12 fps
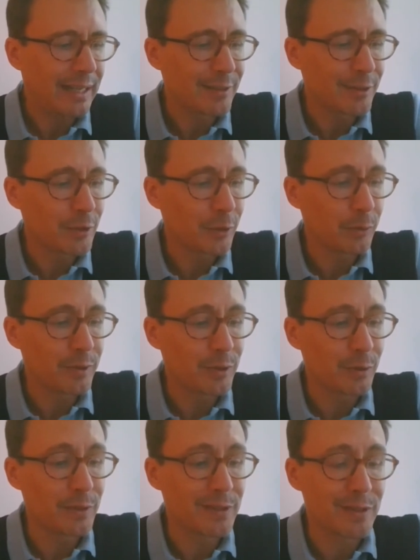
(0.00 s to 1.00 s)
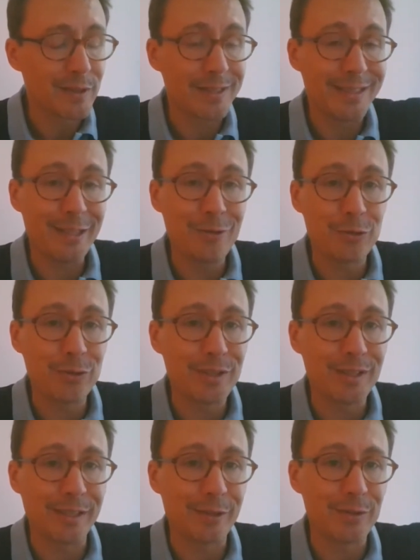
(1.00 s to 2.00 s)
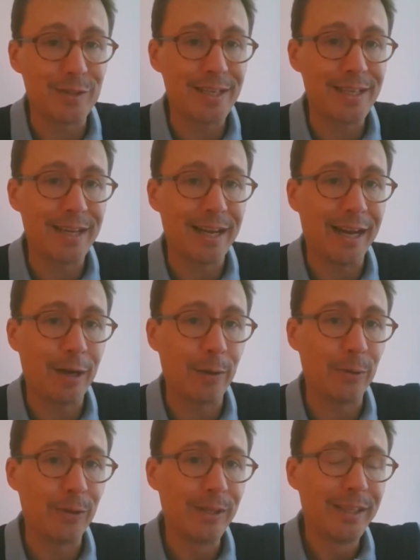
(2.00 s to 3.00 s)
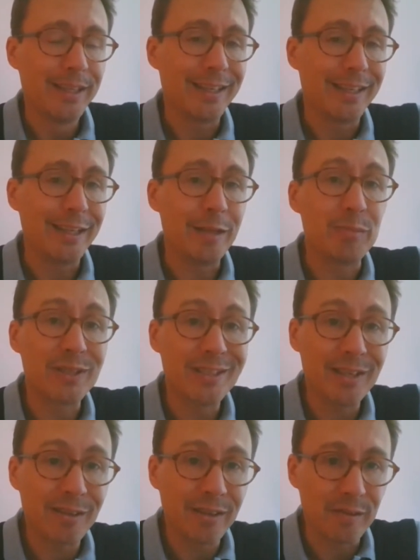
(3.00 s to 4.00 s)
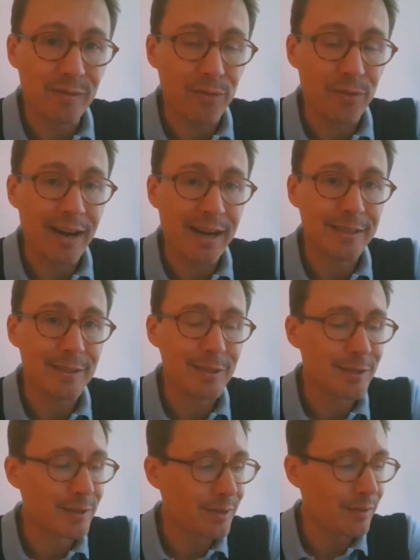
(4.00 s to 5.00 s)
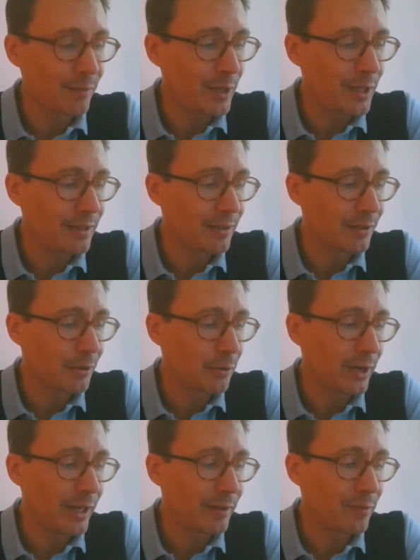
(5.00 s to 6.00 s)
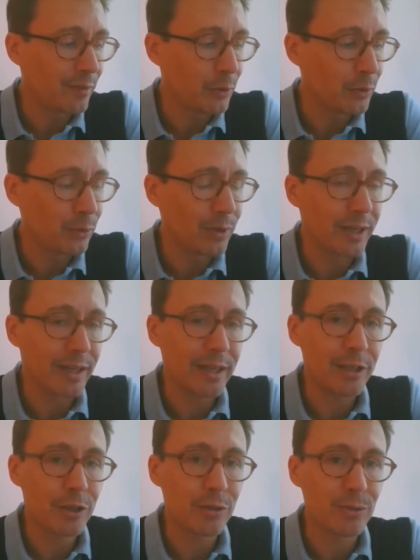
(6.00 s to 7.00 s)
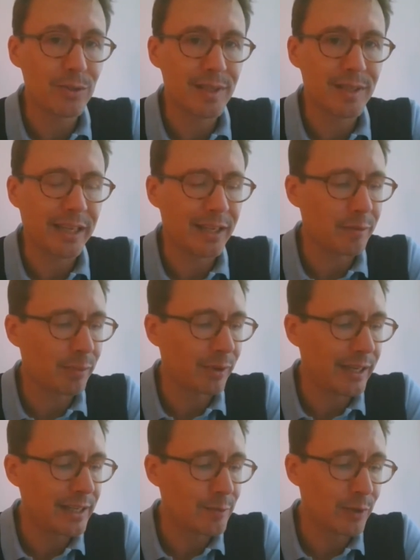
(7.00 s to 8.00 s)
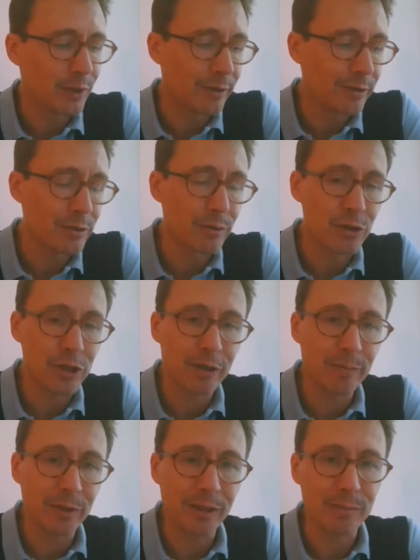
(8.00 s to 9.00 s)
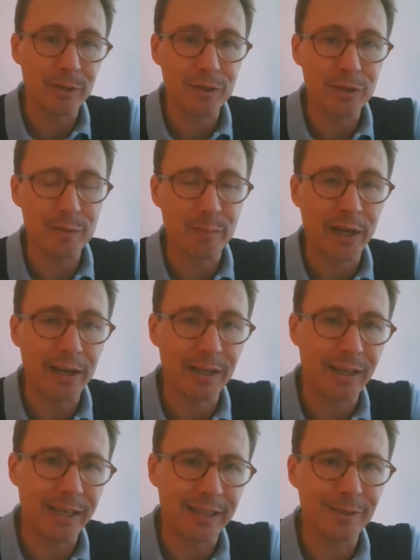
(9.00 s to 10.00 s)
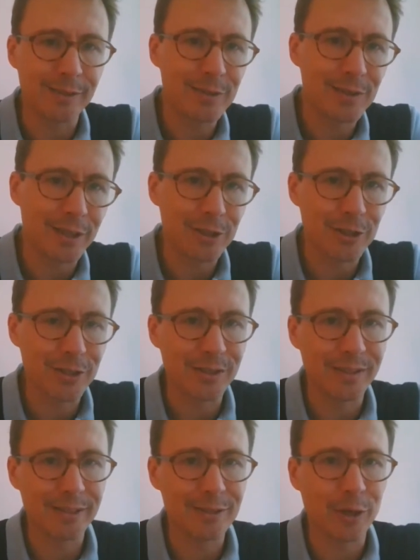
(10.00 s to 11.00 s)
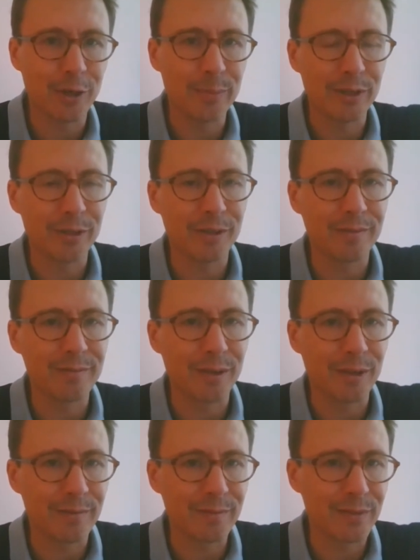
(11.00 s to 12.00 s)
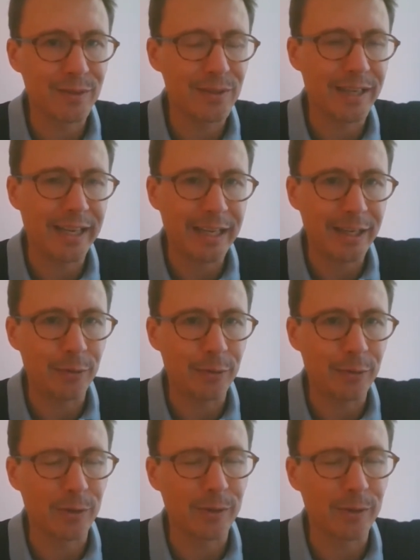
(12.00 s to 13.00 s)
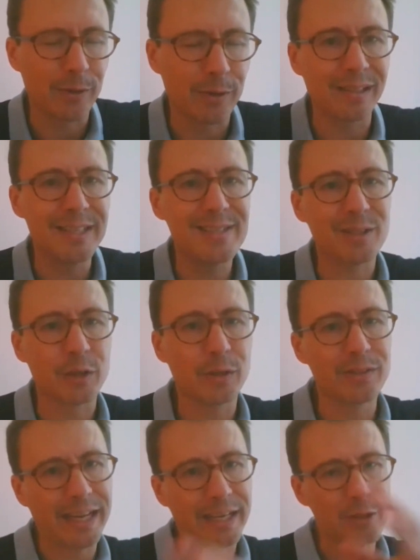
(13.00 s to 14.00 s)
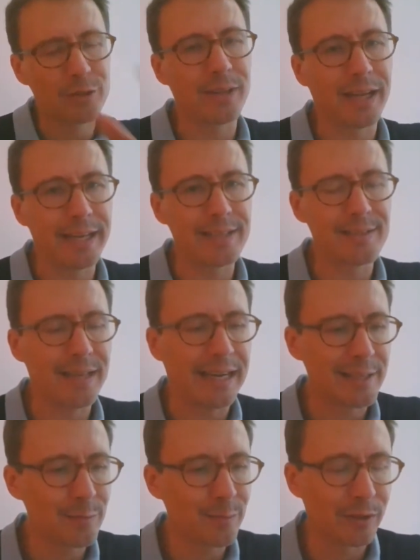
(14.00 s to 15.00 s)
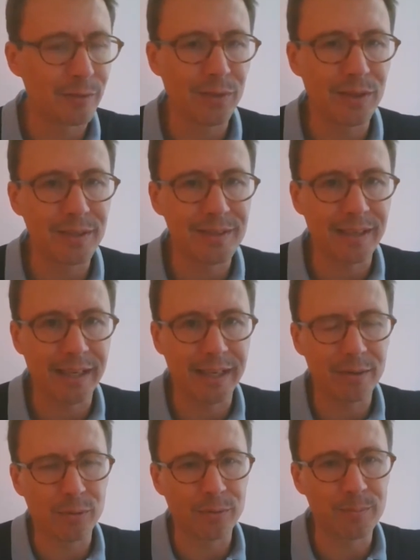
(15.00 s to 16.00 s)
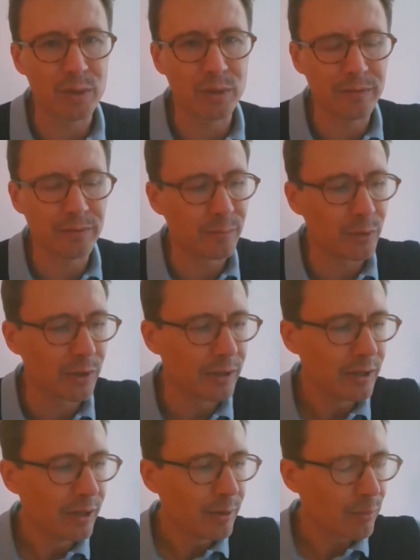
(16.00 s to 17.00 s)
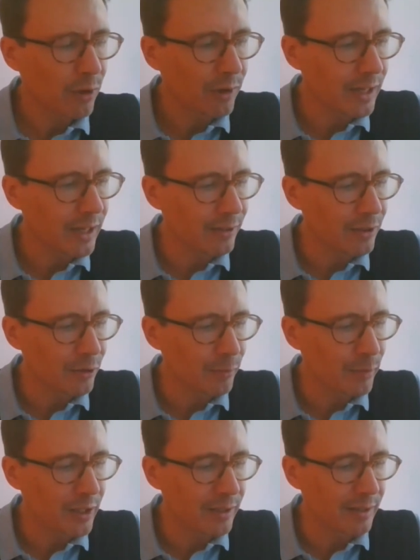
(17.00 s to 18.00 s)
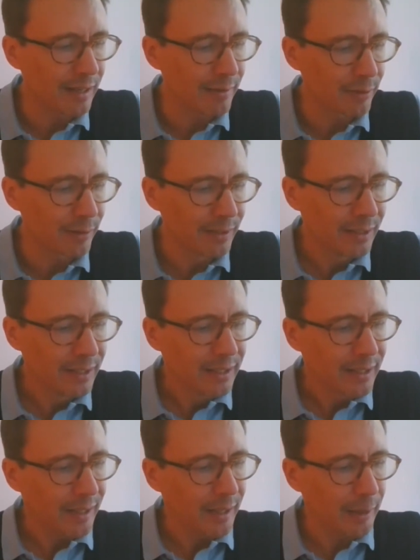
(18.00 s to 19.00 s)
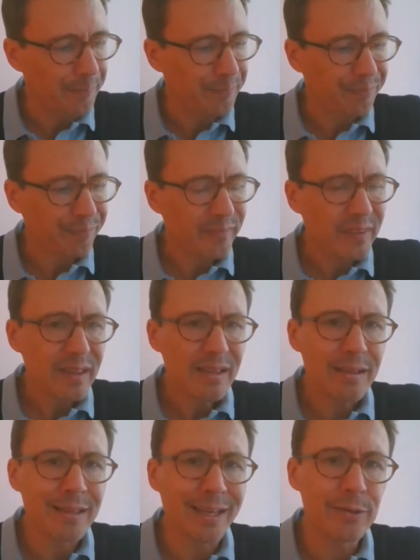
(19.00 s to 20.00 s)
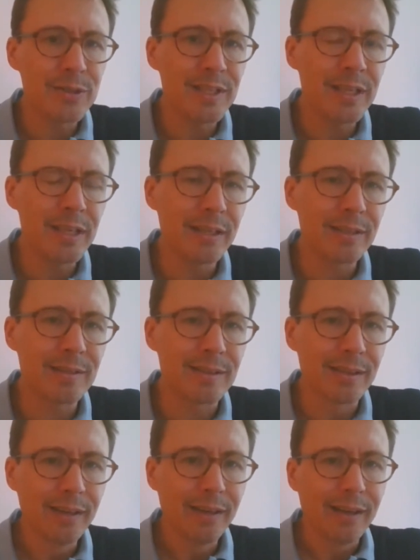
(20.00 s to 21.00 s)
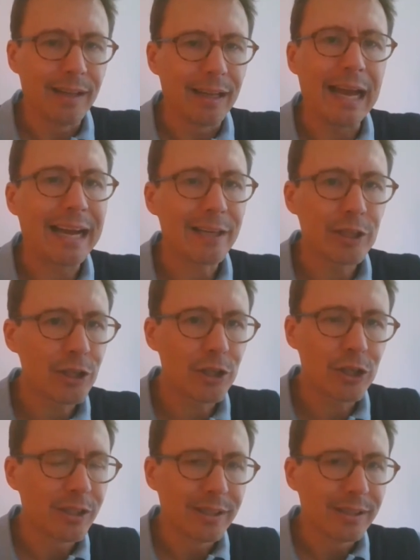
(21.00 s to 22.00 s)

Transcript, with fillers: and so, so it's interesting to see how, uh, in particular in France, there have been uh, quite a few uh, issues taking place, but also Germany, which is partly the discussion uh, topic of, of today, or at least the contextualized aspect of things that I observed more broadly at the European level, um, that you see this lash